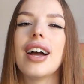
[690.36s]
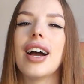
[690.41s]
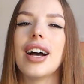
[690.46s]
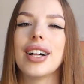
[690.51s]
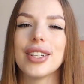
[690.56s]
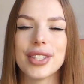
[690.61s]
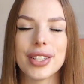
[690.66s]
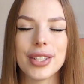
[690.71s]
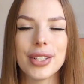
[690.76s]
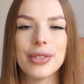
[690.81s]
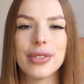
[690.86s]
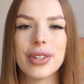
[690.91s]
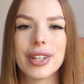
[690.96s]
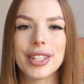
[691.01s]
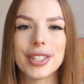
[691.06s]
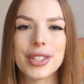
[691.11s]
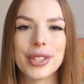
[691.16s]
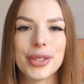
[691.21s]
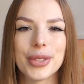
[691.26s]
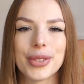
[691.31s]
I'll see you
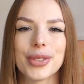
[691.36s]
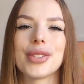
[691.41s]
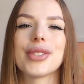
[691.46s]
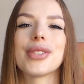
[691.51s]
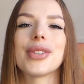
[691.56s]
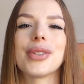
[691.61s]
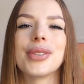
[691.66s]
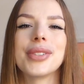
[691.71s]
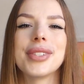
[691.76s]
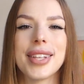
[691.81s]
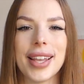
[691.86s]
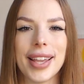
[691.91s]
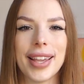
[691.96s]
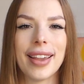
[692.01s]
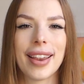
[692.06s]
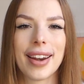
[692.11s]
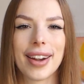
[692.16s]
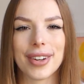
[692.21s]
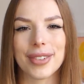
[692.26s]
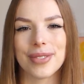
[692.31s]
very soon, so take
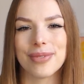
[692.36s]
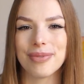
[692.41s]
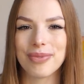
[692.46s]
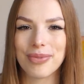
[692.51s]
care.